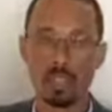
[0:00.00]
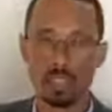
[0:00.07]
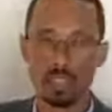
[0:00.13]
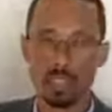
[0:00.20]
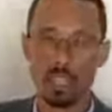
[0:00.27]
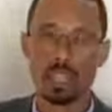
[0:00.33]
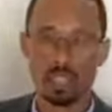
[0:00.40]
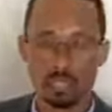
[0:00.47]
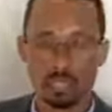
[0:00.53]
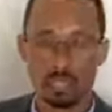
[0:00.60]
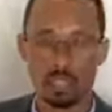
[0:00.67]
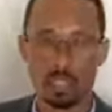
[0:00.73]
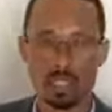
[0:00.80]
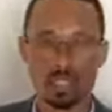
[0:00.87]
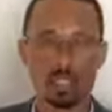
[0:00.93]
But
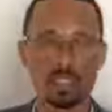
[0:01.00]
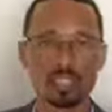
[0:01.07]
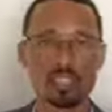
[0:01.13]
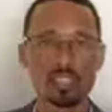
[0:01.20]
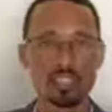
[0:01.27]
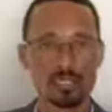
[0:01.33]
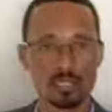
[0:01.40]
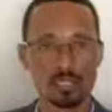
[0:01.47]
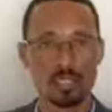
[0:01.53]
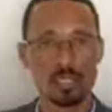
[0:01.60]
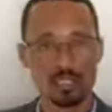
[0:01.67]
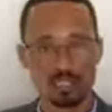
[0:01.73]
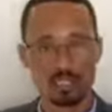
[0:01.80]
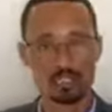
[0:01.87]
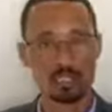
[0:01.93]
creativity is the
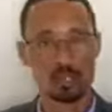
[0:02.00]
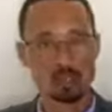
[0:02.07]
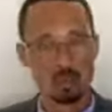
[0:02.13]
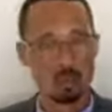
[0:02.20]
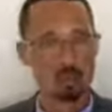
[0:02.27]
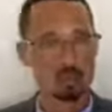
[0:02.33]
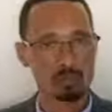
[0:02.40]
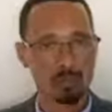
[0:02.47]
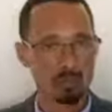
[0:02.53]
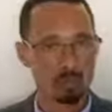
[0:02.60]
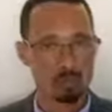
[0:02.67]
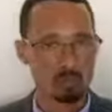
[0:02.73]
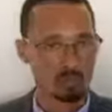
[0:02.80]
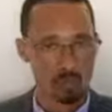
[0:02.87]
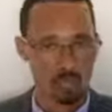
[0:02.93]
ability to bring
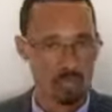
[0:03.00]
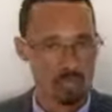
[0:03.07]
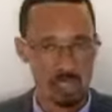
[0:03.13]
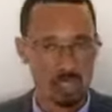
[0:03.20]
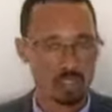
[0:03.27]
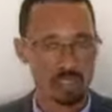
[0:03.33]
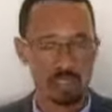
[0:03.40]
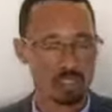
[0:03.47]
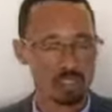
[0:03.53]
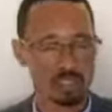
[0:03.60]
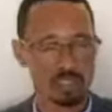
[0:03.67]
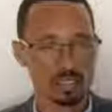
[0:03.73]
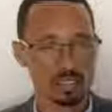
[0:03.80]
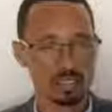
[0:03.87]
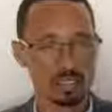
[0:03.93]
something new into
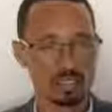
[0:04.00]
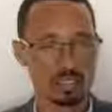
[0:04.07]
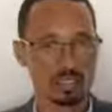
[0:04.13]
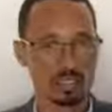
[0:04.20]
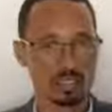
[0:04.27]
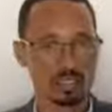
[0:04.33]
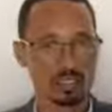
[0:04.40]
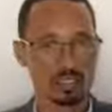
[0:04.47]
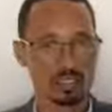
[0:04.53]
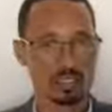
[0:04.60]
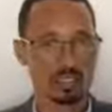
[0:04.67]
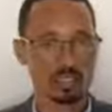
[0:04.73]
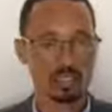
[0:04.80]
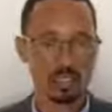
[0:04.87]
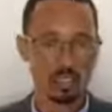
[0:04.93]
existence.
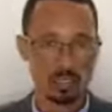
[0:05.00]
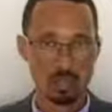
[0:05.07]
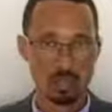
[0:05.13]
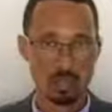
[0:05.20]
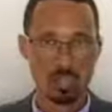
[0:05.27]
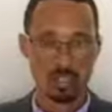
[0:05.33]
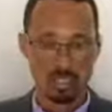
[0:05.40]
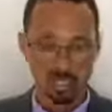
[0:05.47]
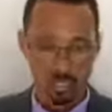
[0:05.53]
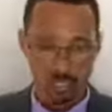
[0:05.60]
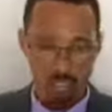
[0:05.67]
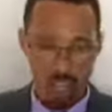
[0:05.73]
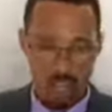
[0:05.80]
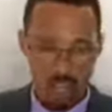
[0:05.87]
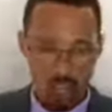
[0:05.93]
Okay?
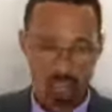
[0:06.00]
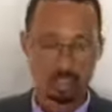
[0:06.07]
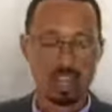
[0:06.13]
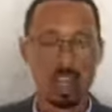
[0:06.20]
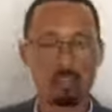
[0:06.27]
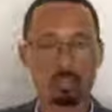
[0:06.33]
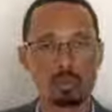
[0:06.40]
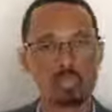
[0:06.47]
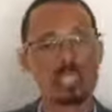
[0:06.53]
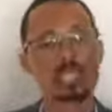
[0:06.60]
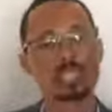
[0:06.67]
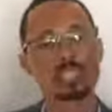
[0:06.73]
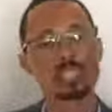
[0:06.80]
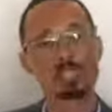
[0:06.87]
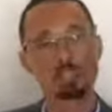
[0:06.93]
And the
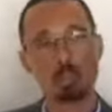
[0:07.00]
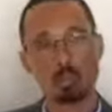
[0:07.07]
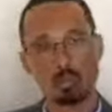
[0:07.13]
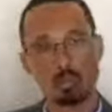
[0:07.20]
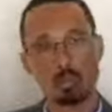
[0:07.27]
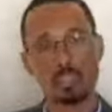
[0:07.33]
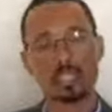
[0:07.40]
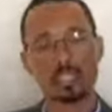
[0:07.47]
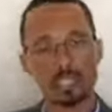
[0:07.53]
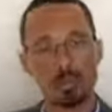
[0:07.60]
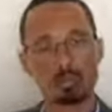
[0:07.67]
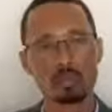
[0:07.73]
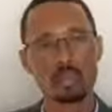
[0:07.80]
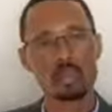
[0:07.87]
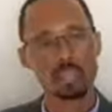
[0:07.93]
ability to bring
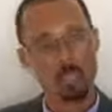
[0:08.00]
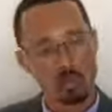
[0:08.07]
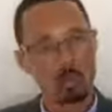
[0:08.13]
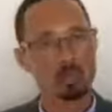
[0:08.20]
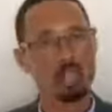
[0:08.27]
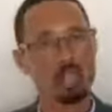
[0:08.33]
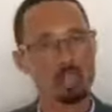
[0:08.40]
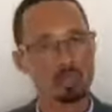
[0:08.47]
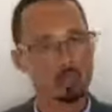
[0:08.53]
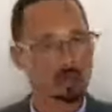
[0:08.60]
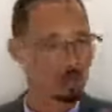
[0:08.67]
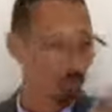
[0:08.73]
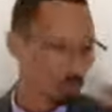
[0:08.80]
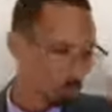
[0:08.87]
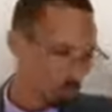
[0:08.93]
something new
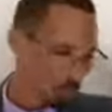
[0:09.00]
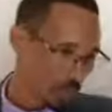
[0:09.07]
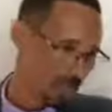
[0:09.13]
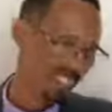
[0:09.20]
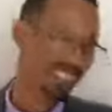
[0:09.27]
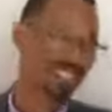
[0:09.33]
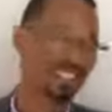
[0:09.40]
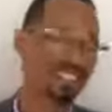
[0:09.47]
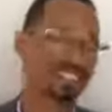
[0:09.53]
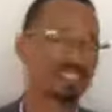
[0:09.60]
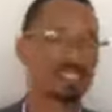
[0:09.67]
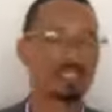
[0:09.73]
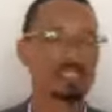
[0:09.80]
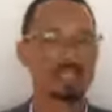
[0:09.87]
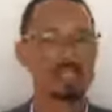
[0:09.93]
into
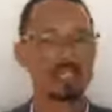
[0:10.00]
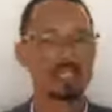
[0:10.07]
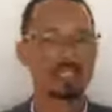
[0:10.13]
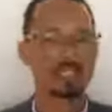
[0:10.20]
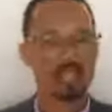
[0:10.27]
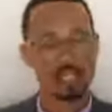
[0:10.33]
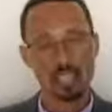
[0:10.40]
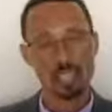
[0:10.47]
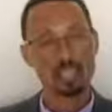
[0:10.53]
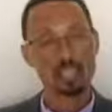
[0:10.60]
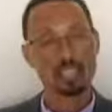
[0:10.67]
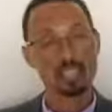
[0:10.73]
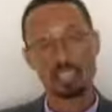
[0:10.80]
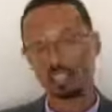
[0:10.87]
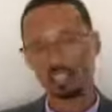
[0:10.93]
existence.
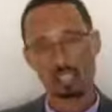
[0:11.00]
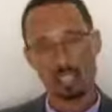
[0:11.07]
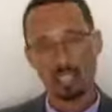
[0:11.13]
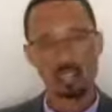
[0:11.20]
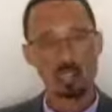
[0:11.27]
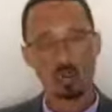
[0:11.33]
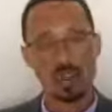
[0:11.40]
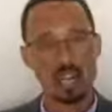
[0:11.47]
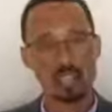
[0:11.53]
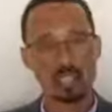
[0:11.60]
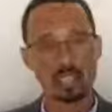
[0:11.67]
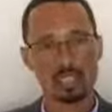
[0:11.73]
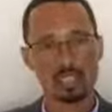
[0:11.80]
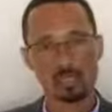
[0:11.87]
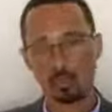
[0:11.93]
Here, there is no
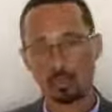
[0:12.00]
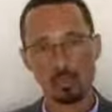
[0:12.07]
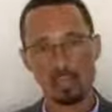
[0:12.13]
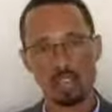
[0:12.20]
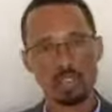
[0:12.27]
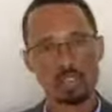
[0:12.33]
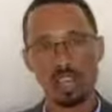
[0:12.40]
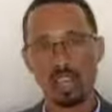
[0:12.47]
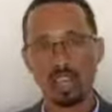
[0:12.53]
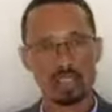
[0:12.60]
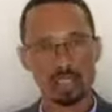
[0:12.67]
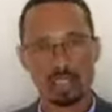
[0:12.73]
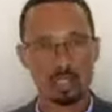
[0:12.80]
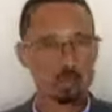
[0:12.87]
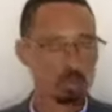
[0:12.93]
action to make the
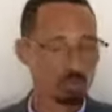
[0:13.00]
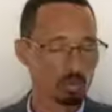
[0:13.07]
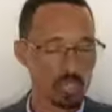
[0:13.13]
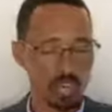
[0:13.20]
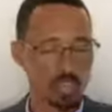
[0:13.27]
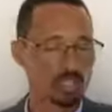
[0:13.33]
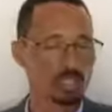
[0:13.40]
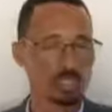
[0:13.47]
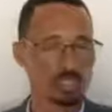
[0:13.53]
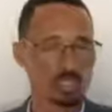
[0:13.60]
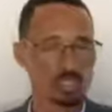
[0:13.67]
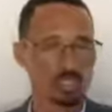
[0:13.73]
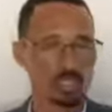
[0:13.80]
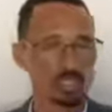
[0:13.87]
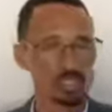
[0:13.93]
idea to
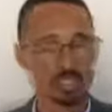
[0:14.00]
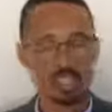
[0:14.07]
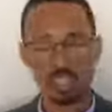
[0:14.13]
reality.